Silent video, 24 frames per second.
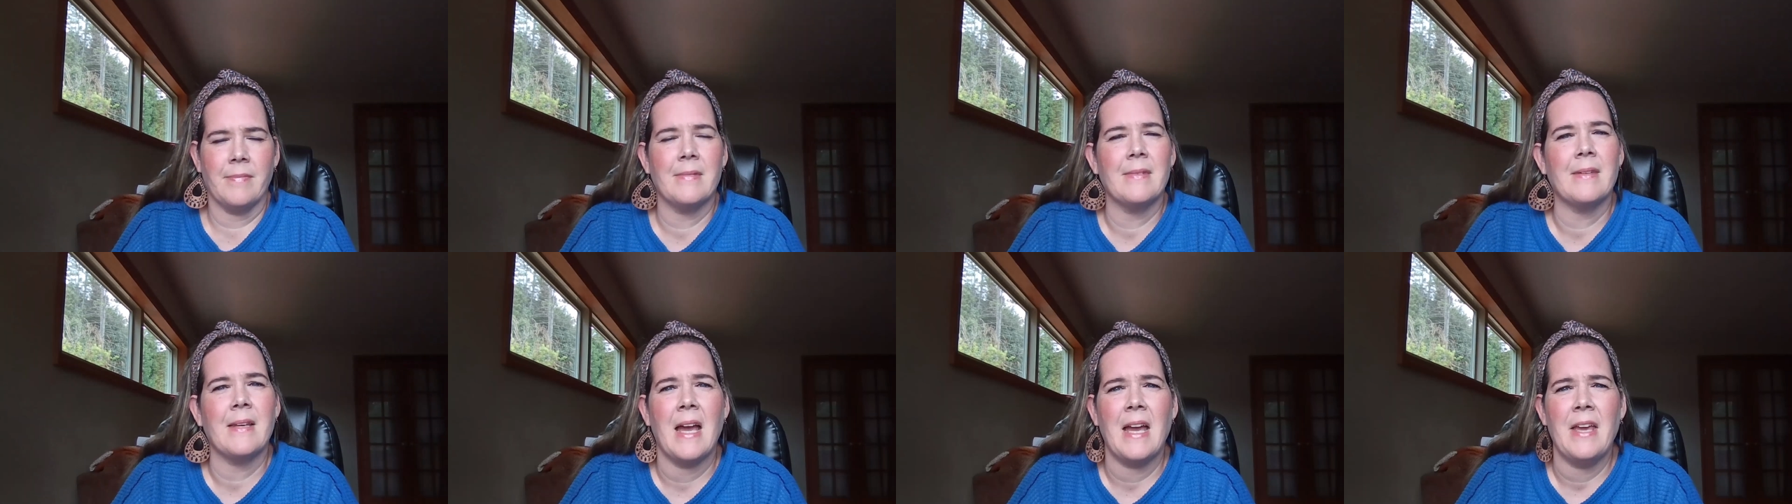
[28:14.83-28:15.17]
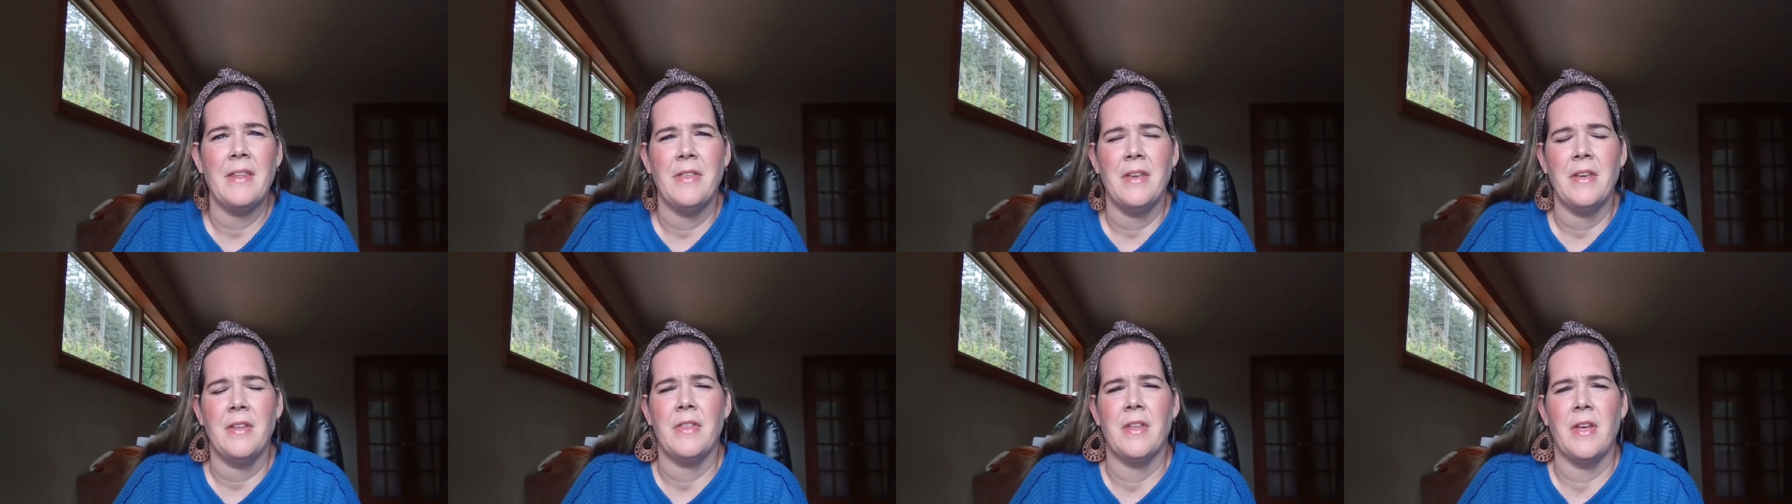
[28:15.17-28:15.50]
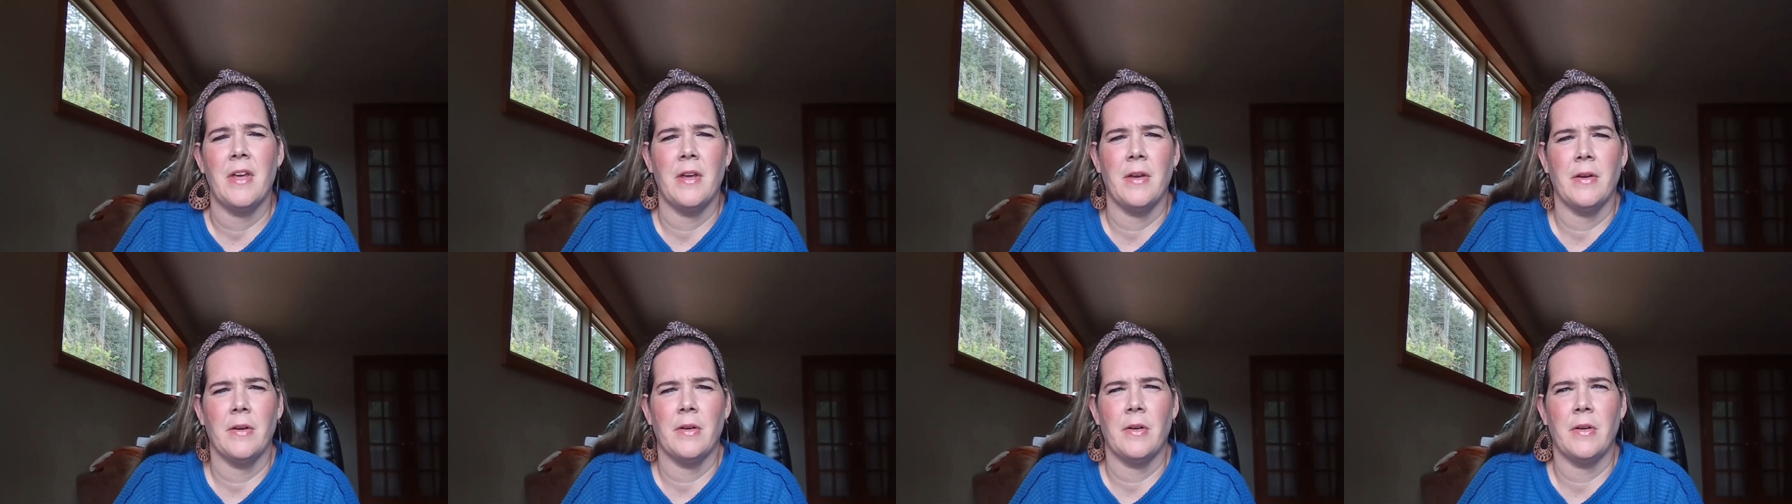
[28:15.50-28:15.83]
I think
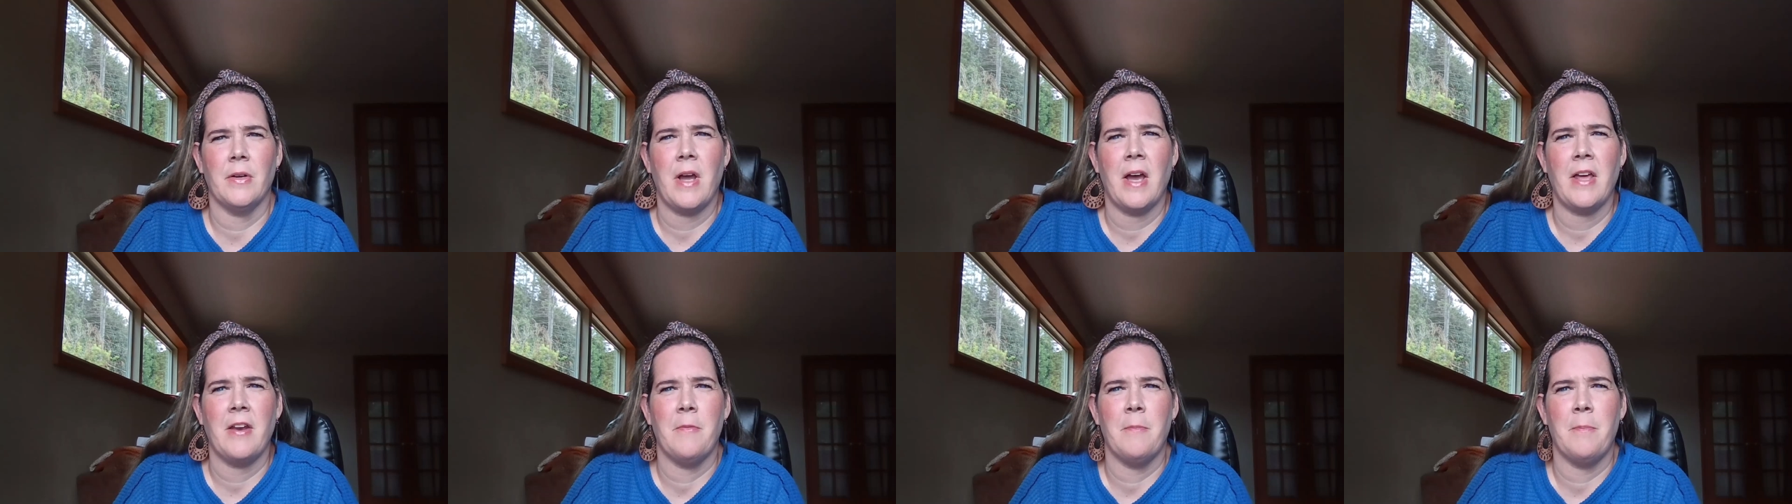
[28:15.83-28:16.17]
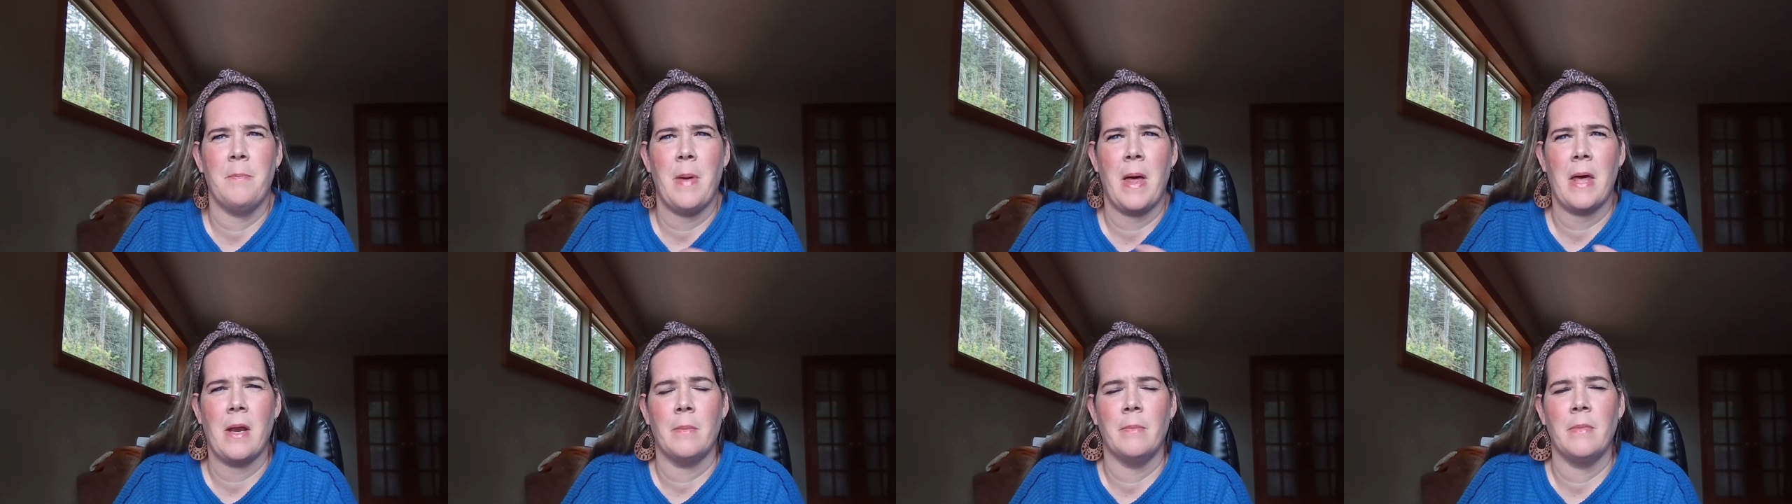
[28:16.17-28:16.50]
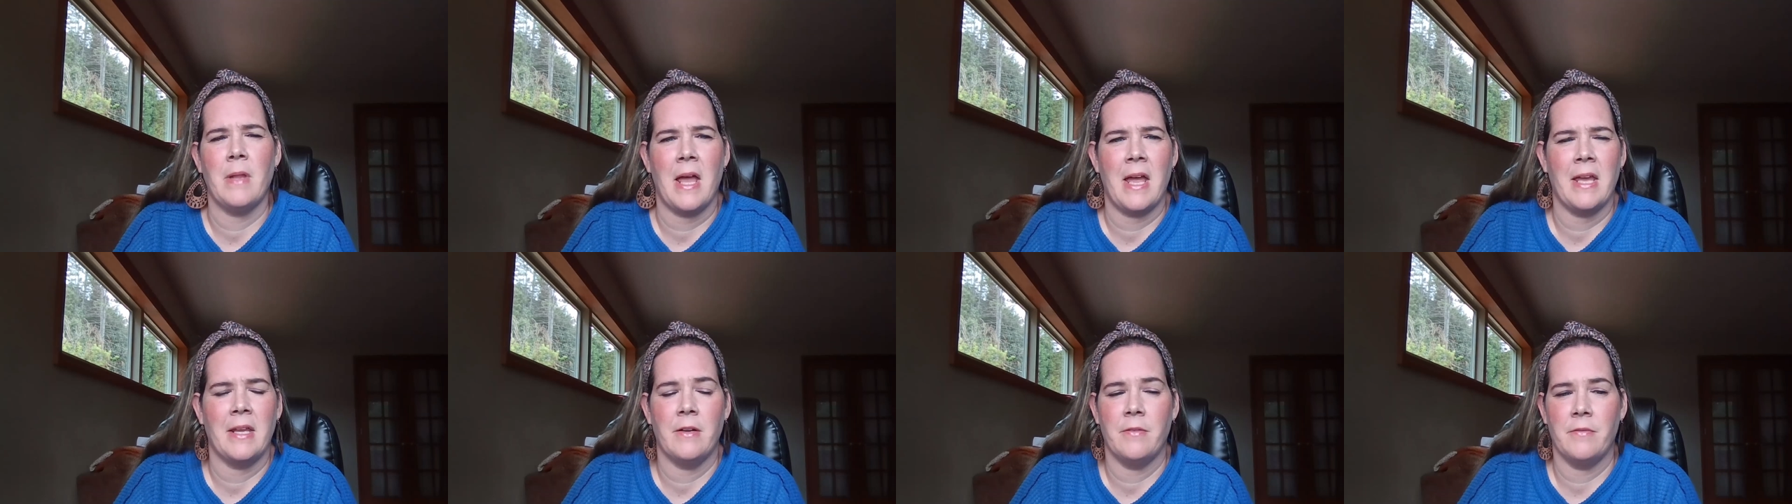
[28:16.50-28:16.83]
the kind of bottom
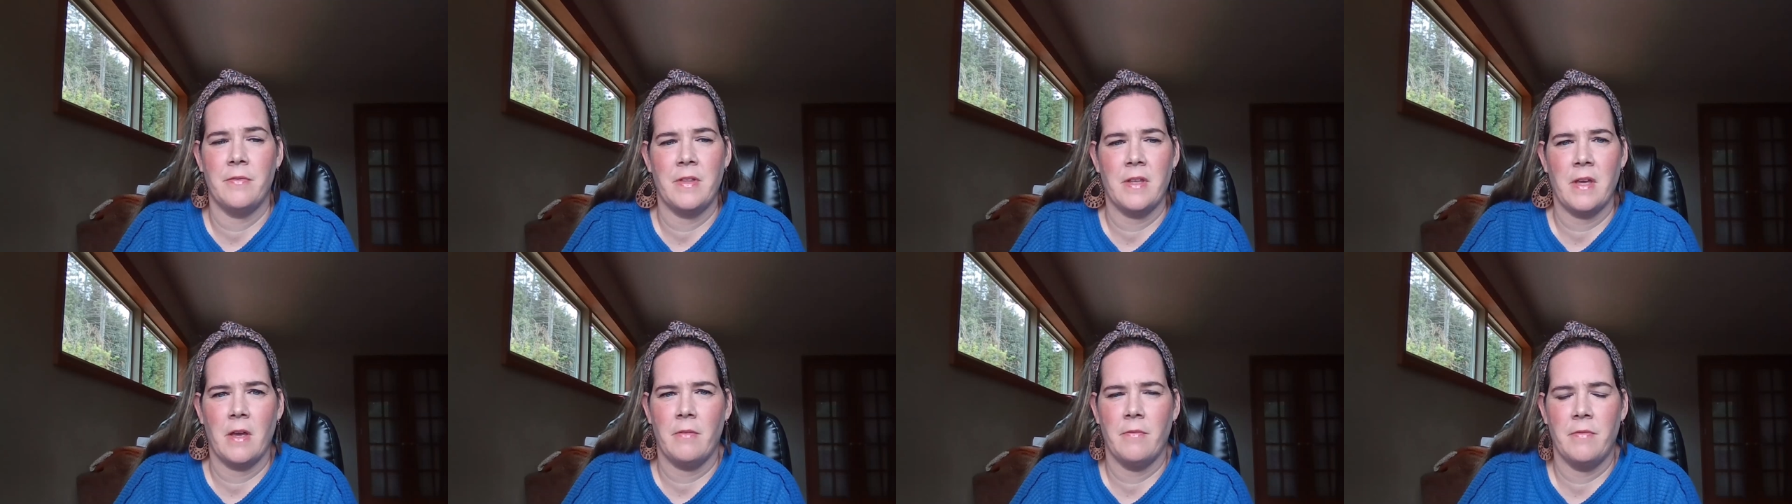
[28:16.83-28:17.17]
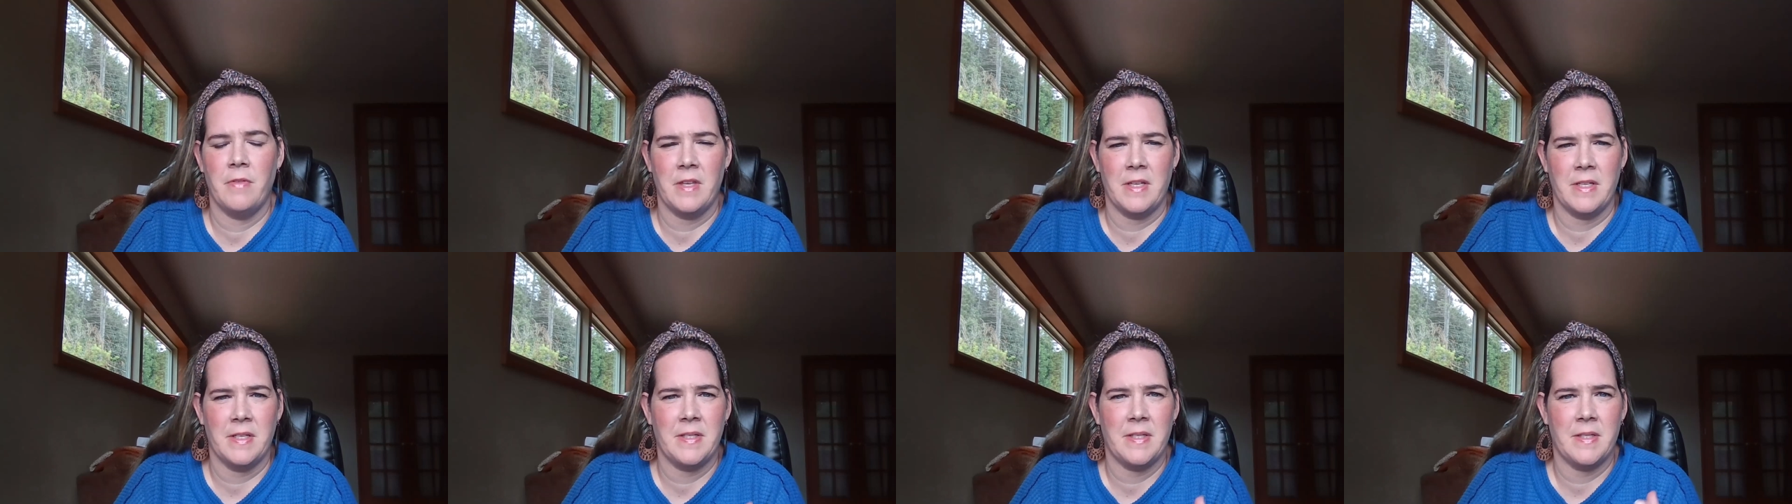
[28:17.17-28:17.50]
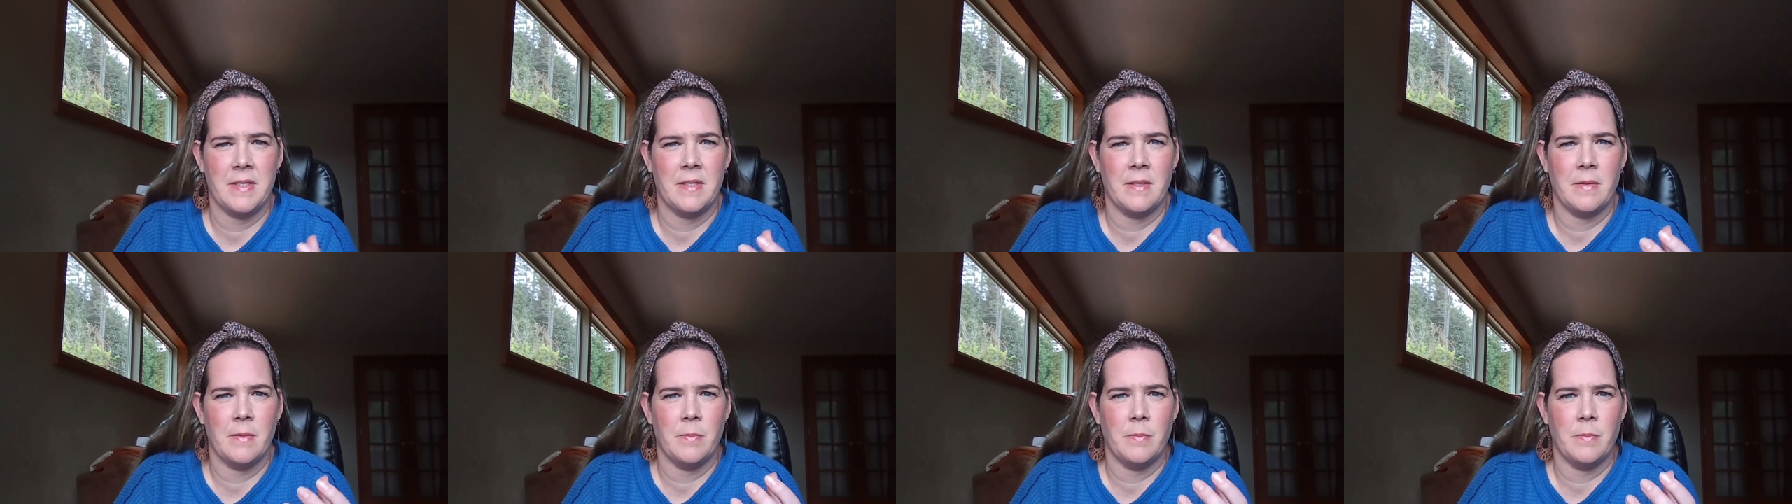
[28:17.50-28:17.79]
line of this